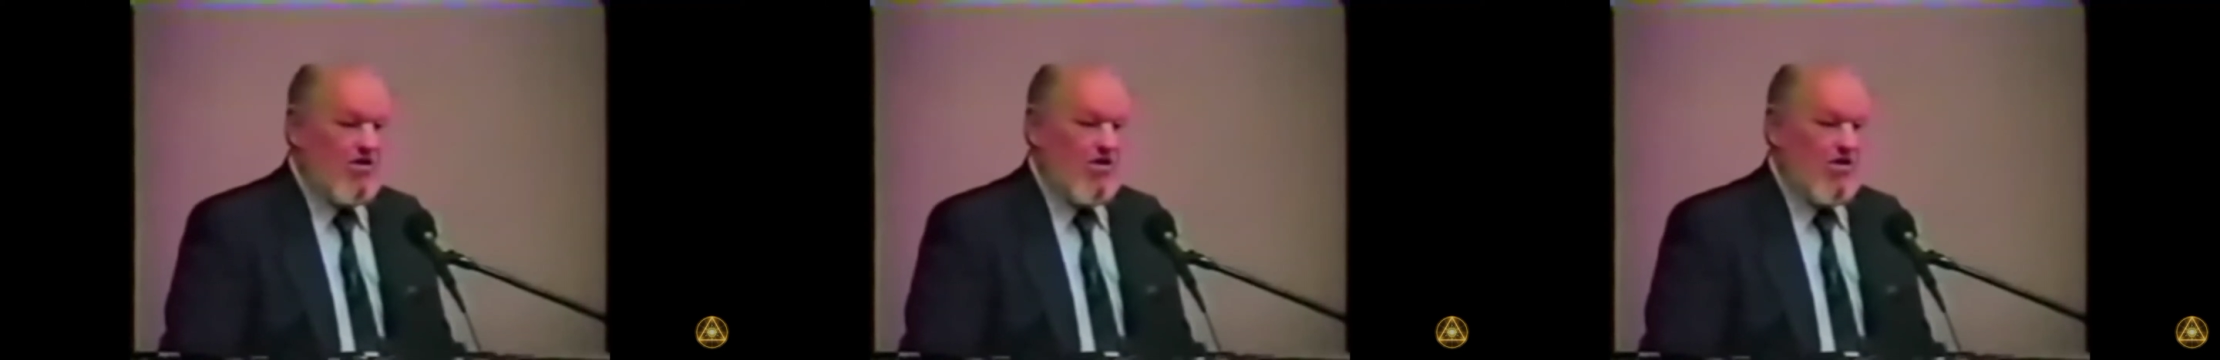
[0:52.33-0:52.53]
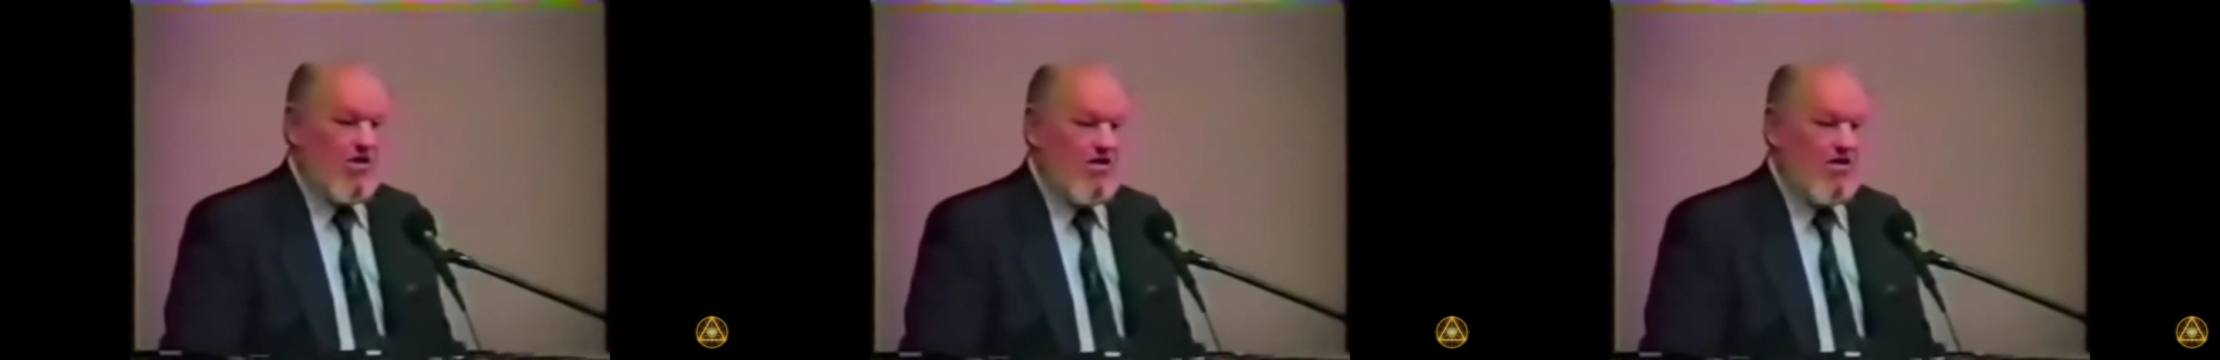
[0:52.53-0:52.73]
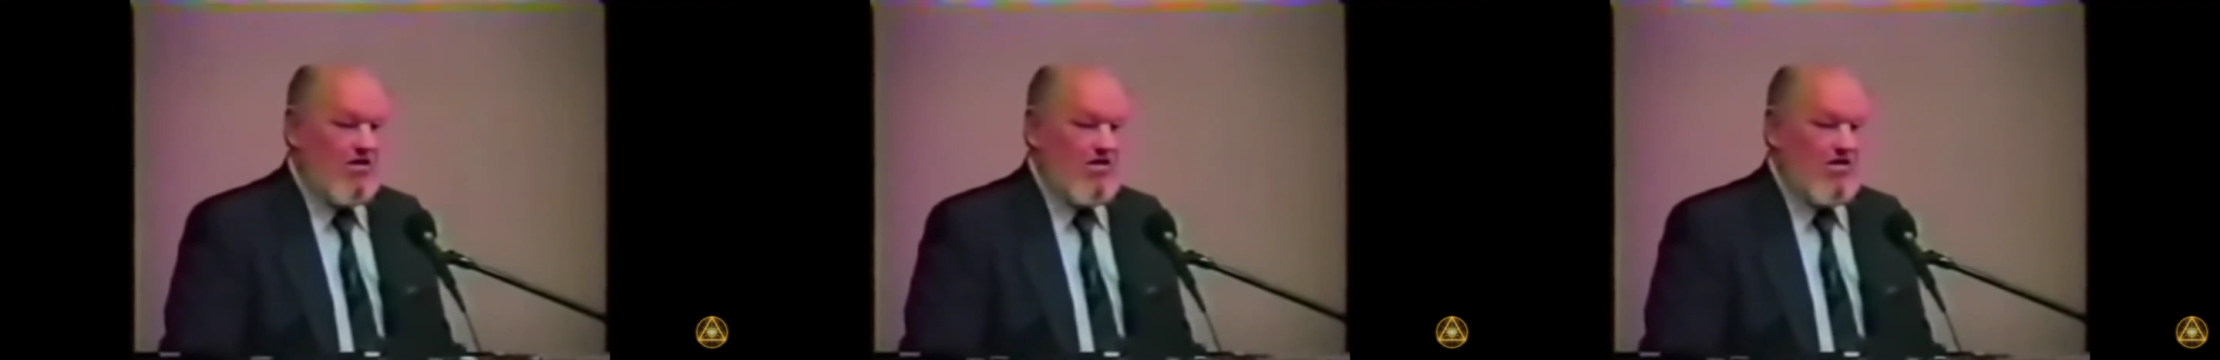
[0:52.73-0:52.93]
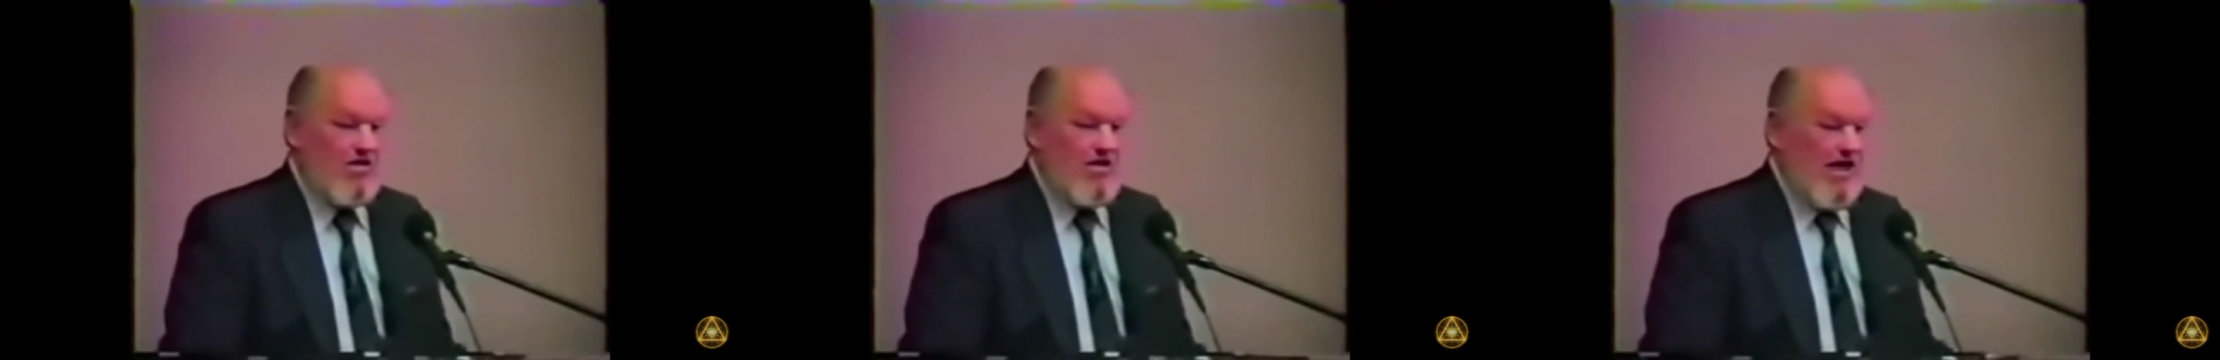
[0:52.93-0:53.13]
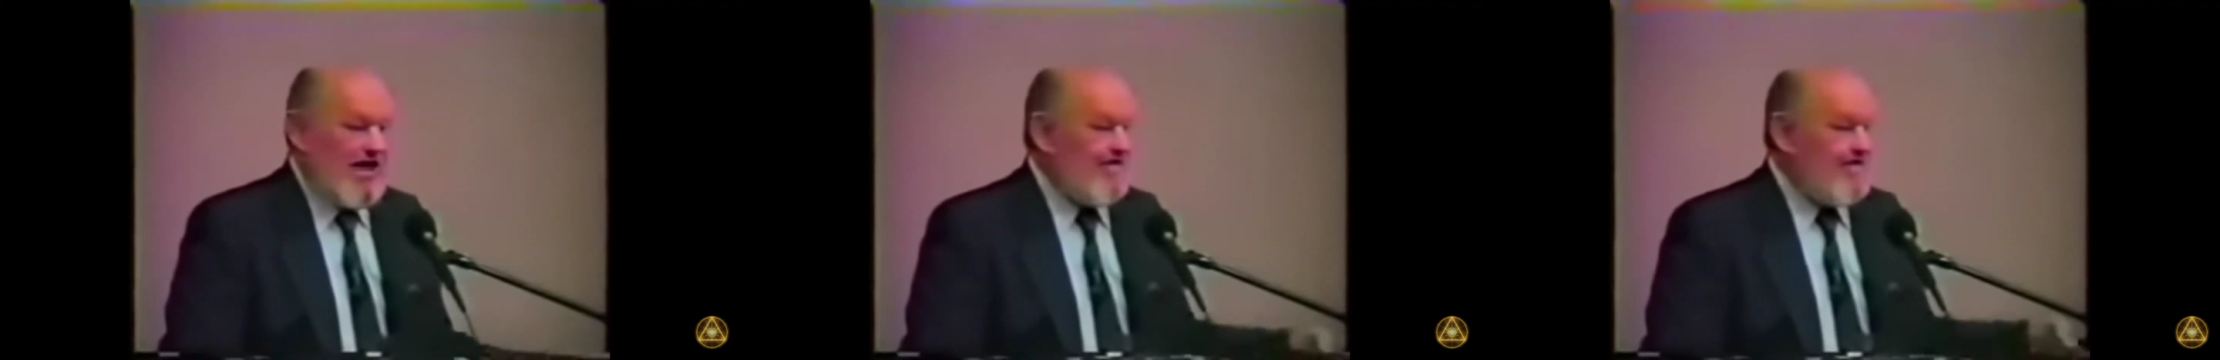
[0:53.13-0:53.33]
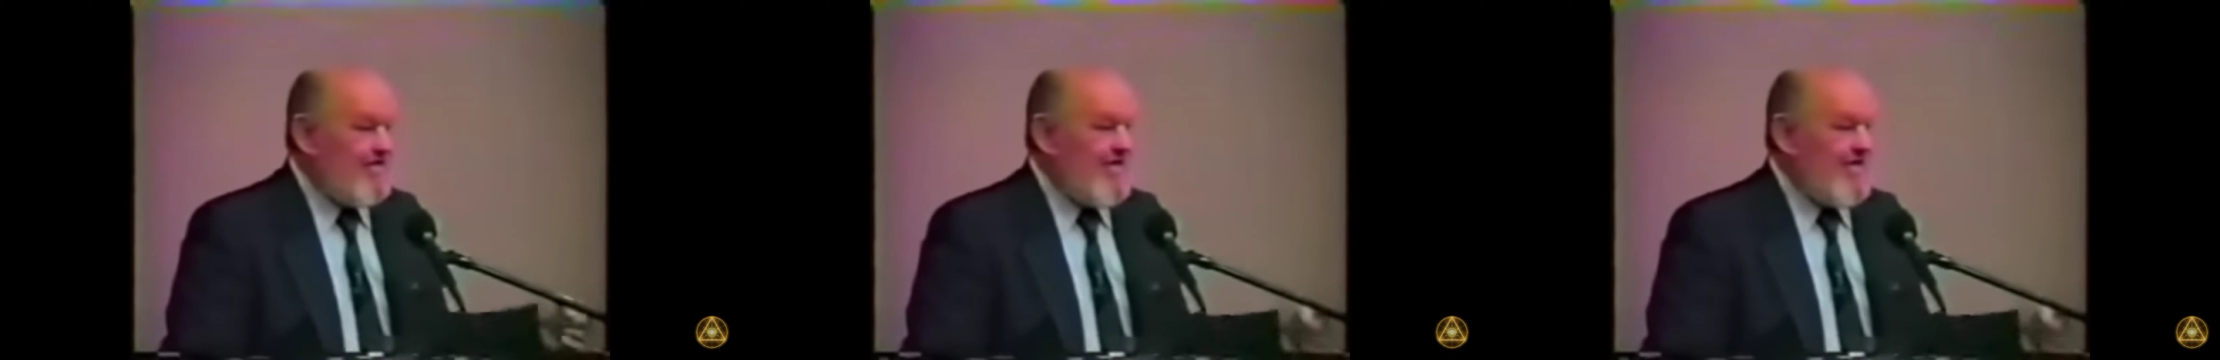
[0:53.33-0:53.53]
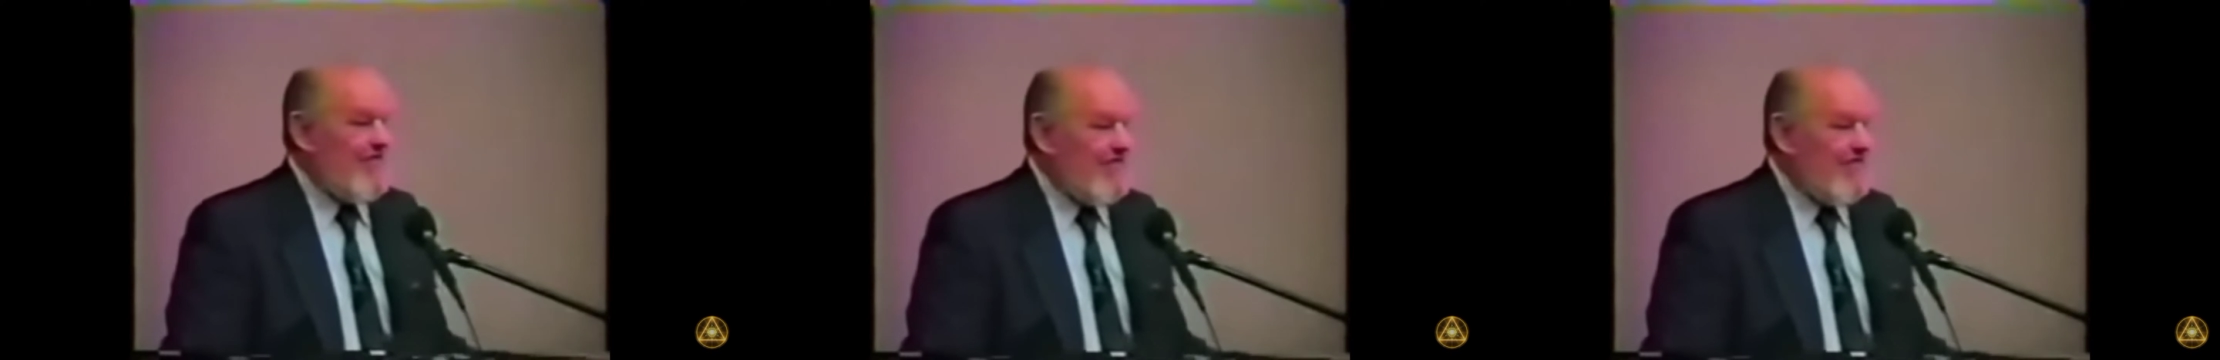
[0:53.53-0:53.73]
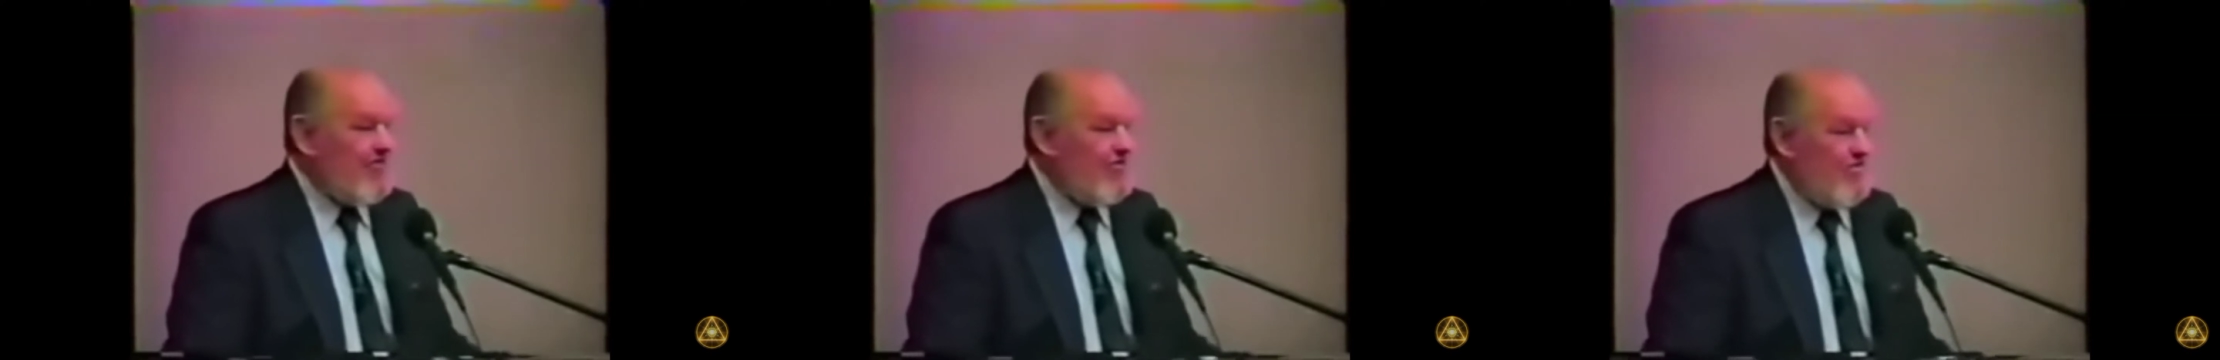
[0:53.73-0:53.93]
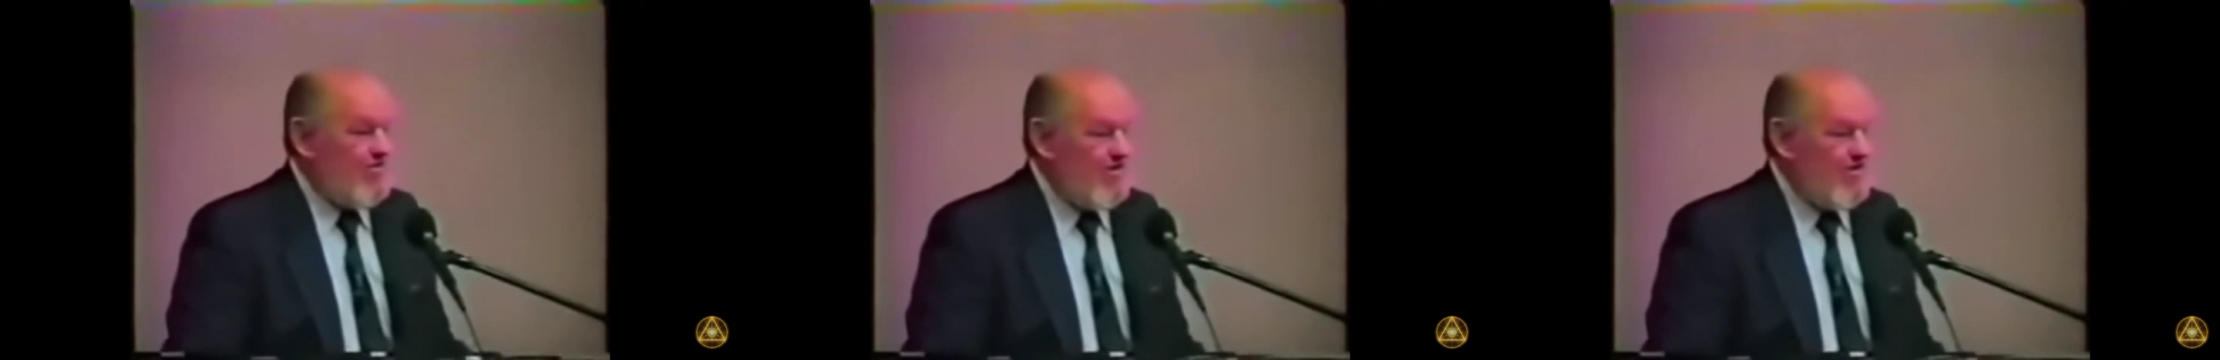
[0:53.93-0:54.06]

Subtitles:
law, had nothing to do with